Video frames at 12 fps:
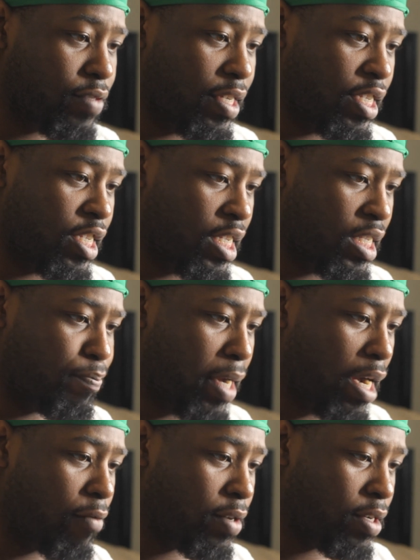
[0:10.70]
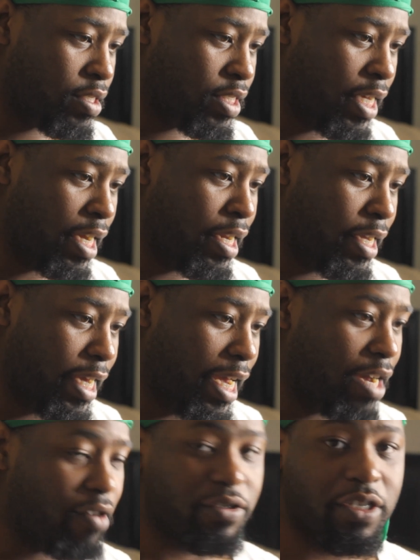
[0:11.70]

This is PowerScaling cows.